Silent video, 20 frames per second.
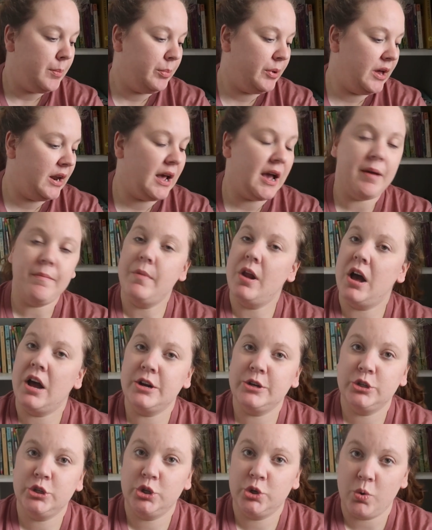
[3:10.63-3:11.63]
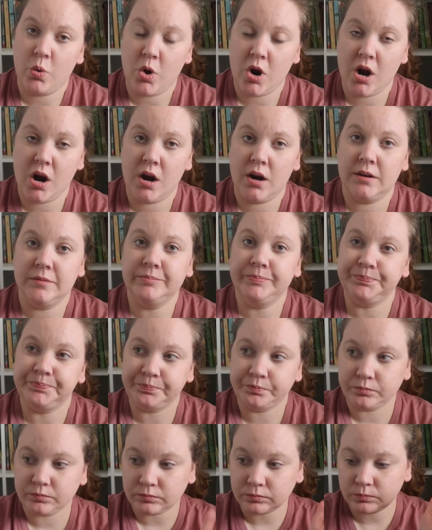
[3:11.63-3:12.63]
But I'm not sure
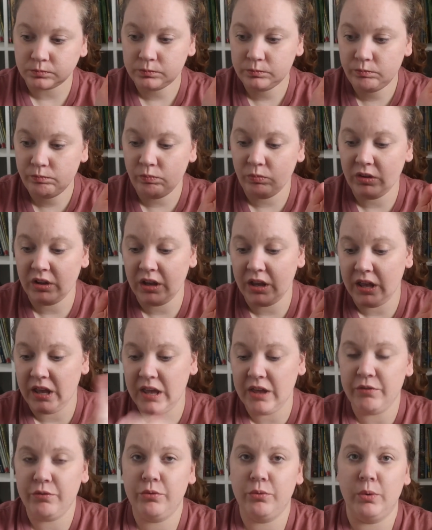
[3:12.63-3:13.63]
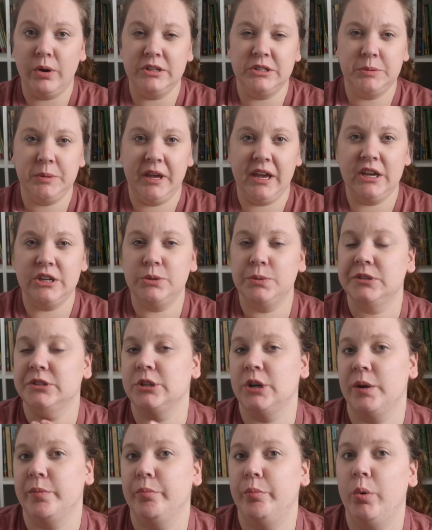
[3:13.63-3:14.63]
if once we get to a
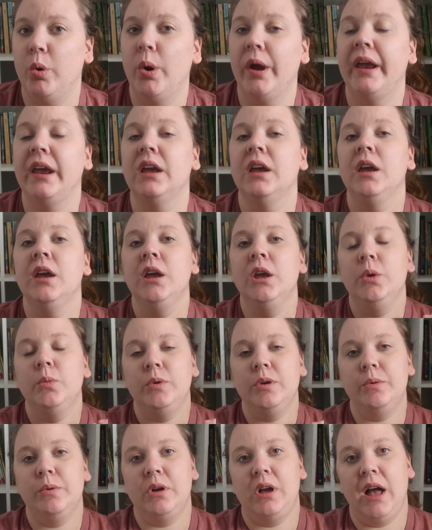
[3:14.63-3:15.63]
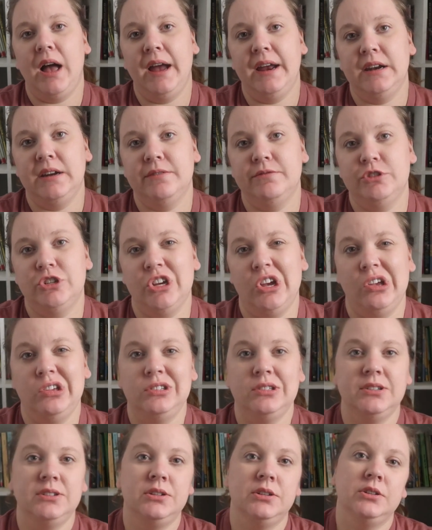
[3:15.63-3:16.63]
certain point we will kind of
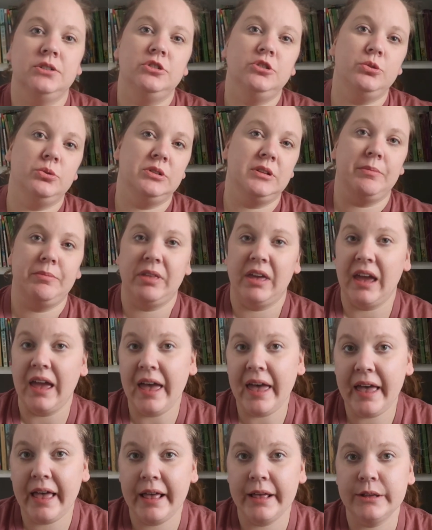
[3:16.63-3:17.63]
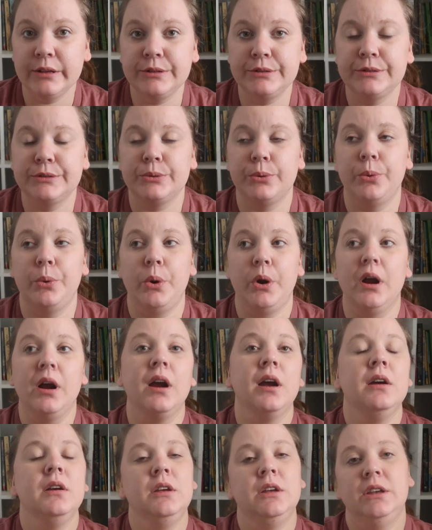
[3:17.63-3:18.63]
just do something else,
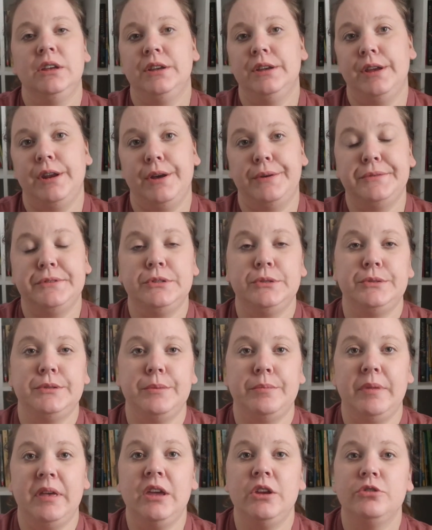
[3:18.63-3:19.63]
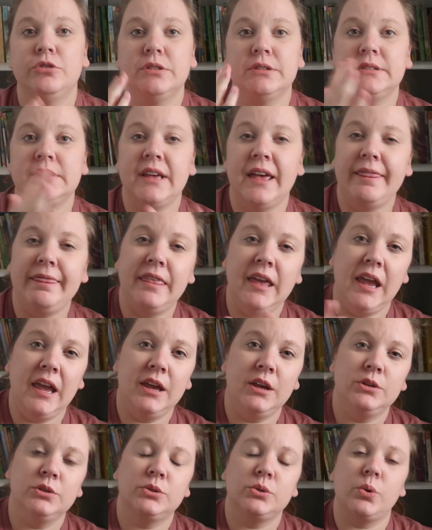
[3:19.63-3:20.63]
or do some interest-led
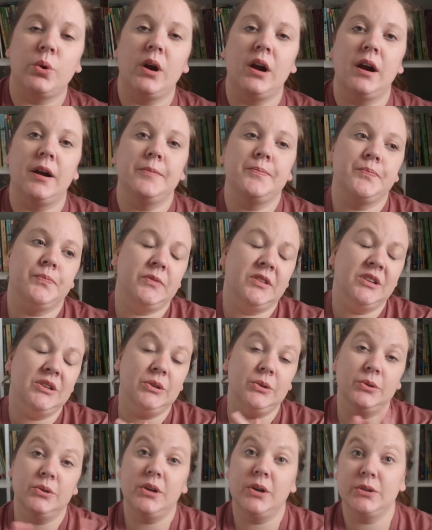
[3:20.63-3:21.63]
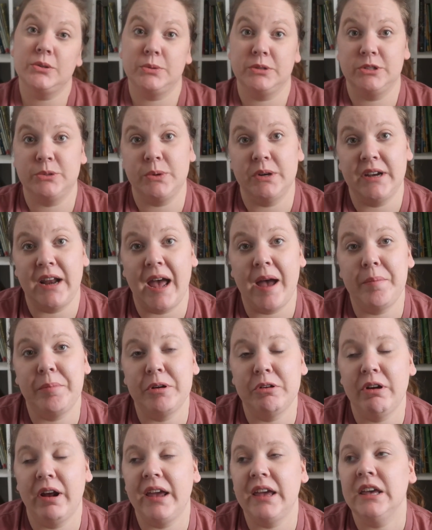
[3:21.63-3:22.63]
things, or who knows what's going to
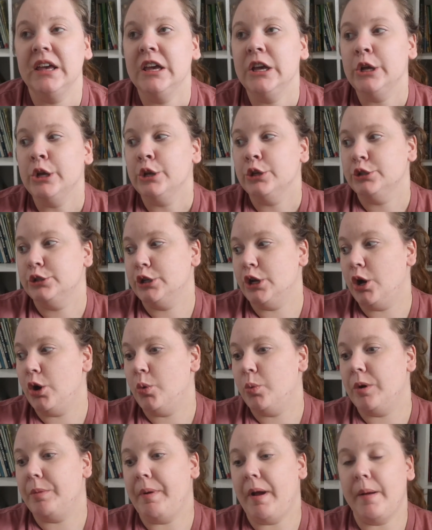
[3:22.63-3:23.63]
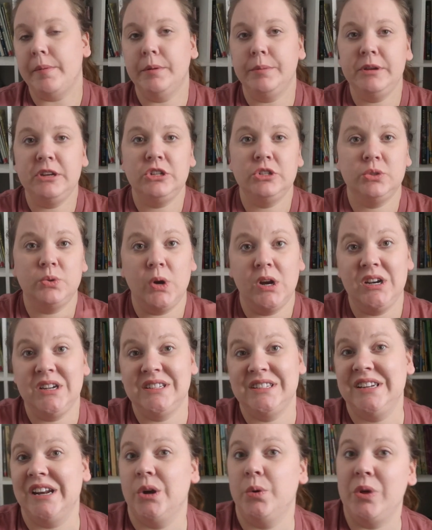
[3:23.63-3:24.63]
happen, right? So we're probably just going to
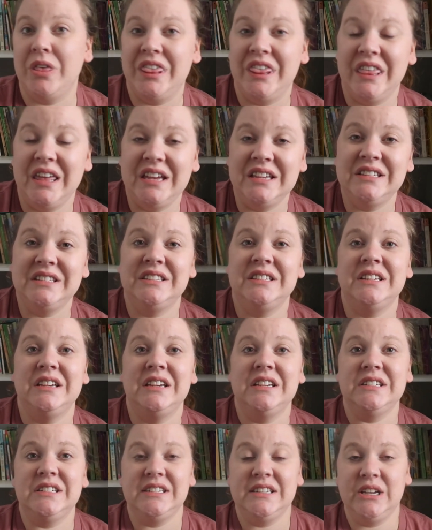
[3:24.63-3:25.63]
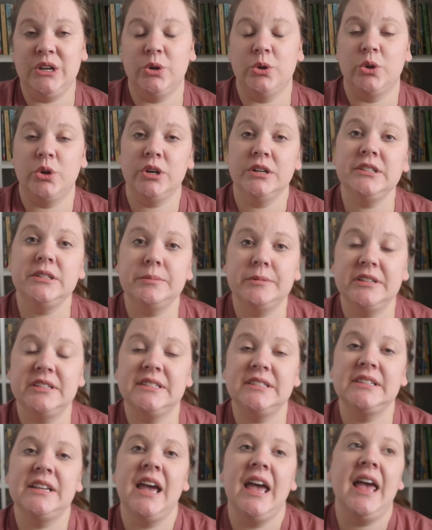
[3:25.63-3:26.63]
stick with this until
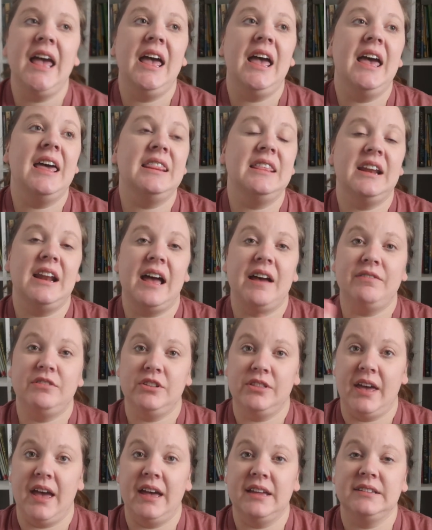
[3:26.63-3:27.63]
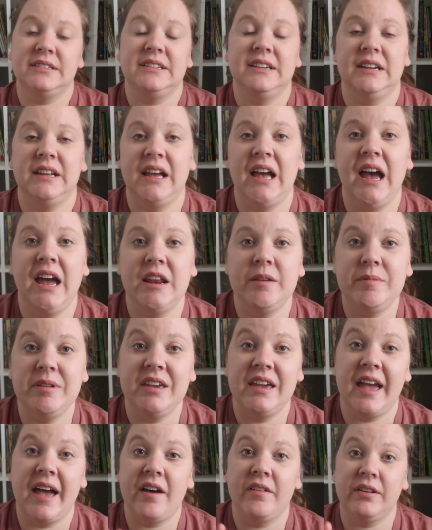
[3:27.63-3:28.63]
Christmas, and then after that it's going to kind of
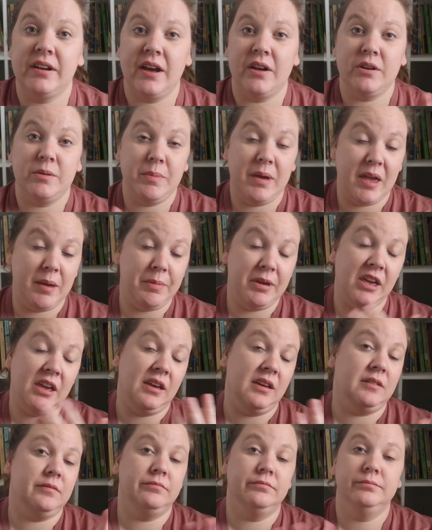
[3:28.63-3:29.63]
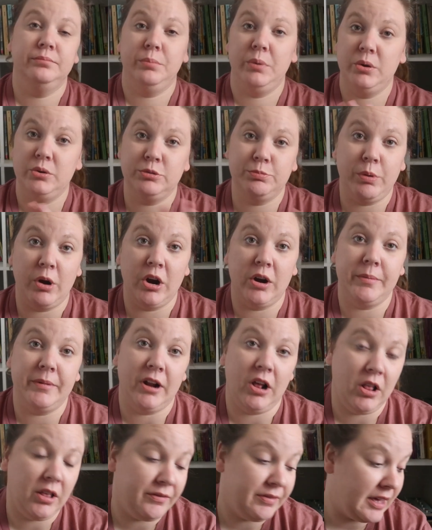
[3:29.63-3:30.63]
be countdown to baby and postpartum
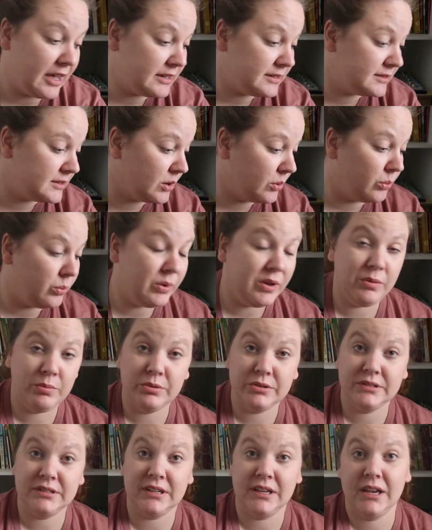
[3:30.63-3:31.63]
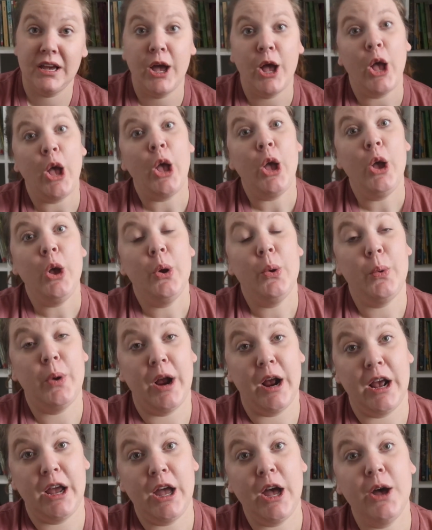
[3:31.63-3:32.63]
and all of that. So we will see
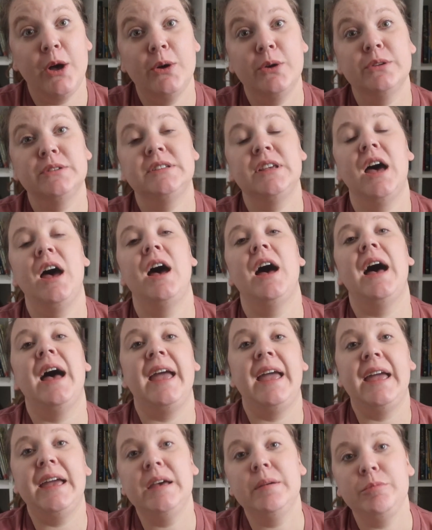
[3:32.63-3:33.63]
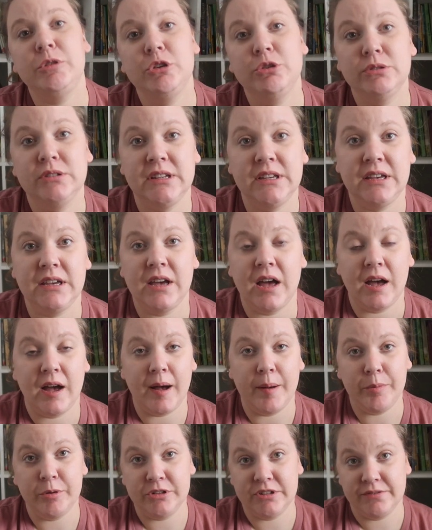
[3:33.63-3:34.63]
where it goes. I am using a
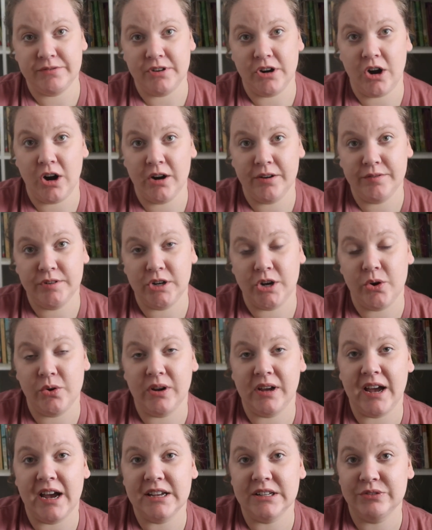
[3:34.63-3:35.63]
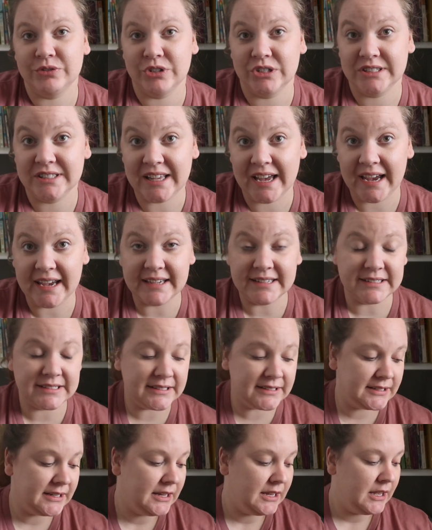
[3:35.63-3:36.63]
couple different Heart of Dakota guides for
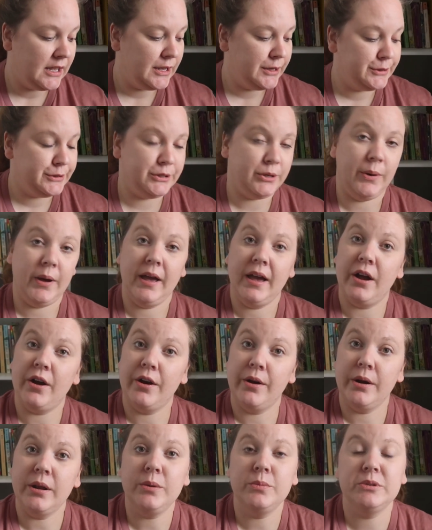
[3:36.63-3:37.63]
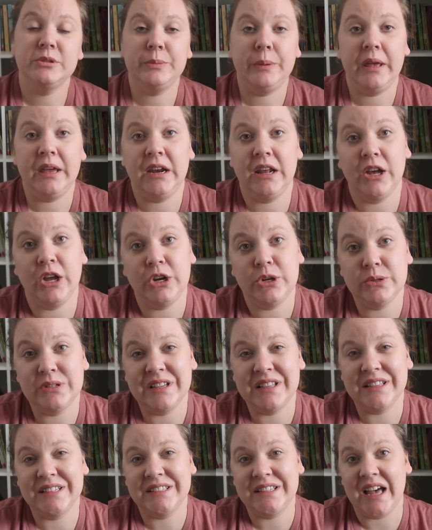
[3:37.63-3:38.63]
science. So I already was planning on
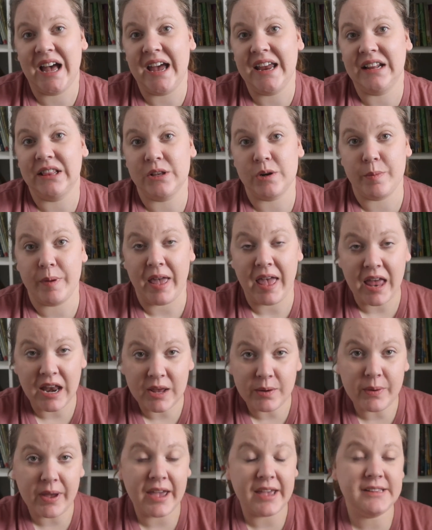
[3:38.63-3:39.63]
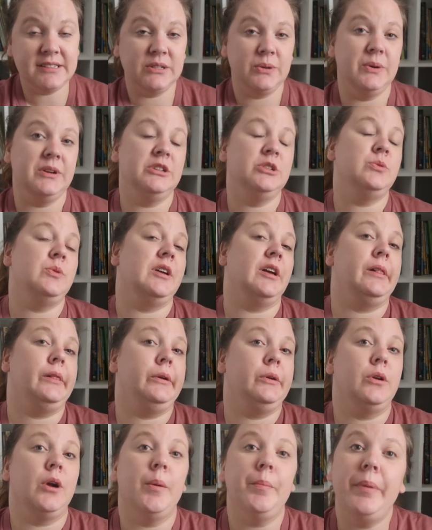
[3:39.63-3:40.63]
using this guide a little bit anyway. It's going to
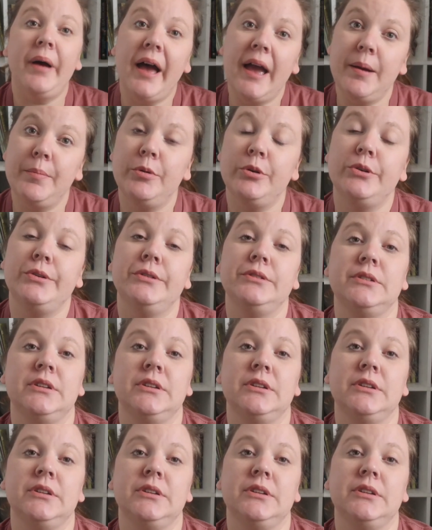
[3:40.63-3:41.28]
include our Bible.